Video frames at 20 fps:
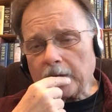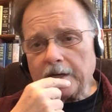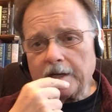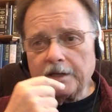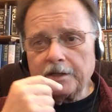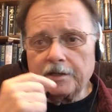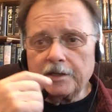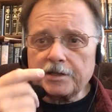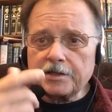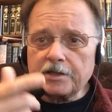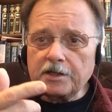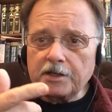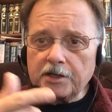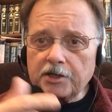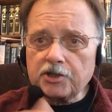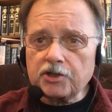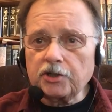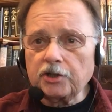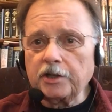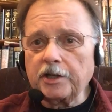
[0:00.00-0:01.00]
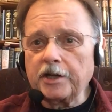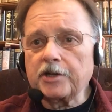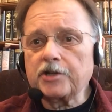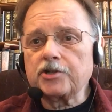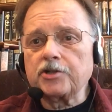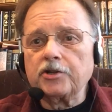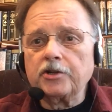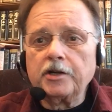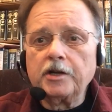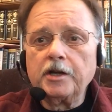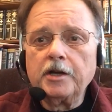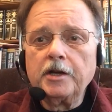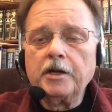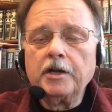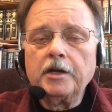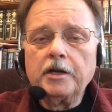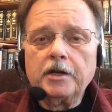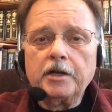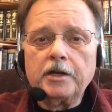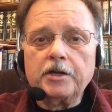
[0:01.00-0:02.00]
in this initial lecture
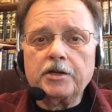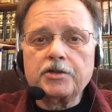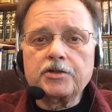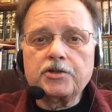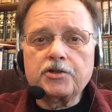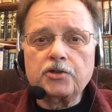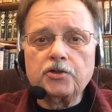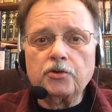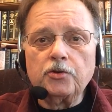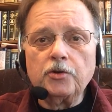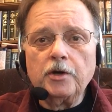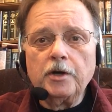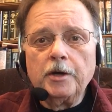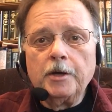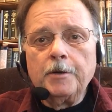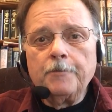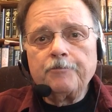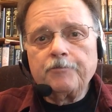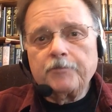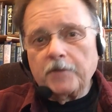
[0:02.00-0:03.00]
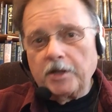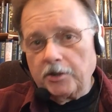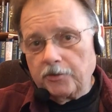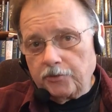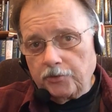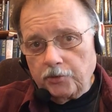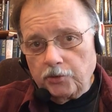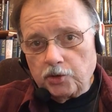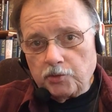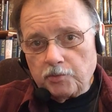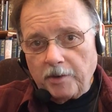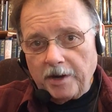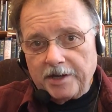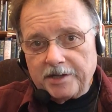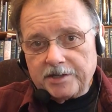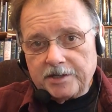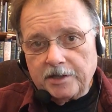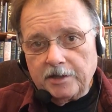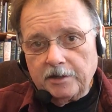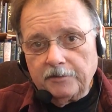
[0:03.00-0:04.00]
is to introduce
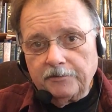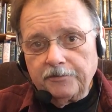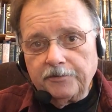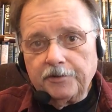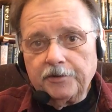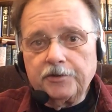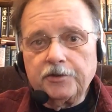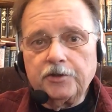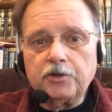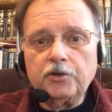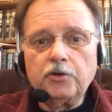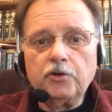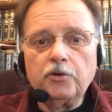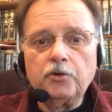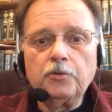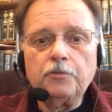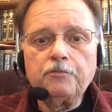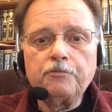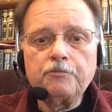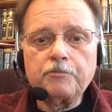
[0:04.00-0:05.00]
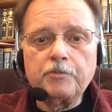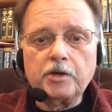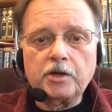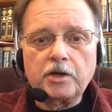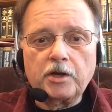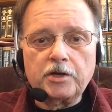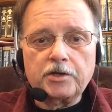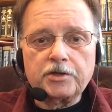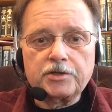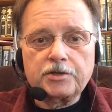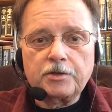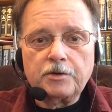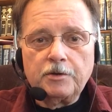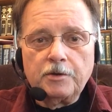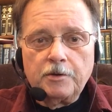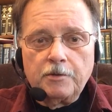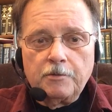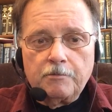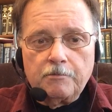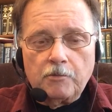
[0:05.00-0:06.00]
myself to you, because
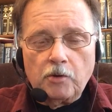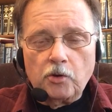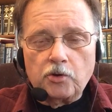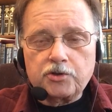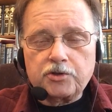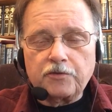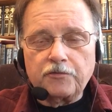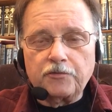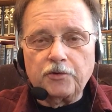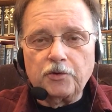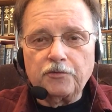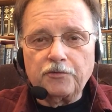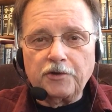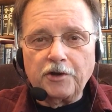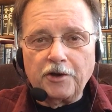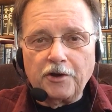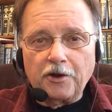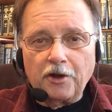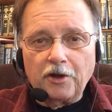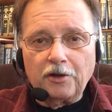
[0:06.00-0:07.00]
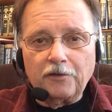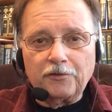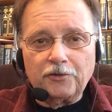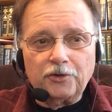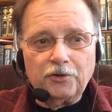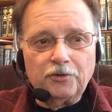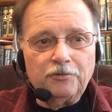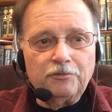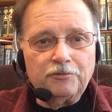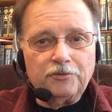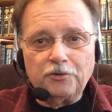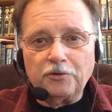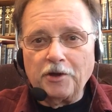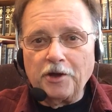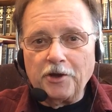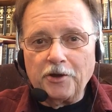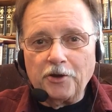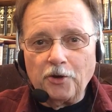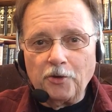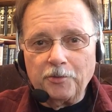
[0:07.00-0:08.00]
most of you, if not all of you, do
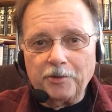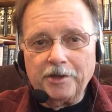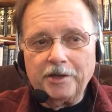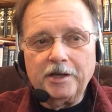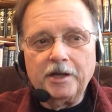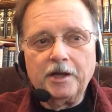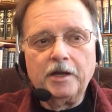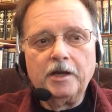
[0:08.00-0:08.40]
not know me,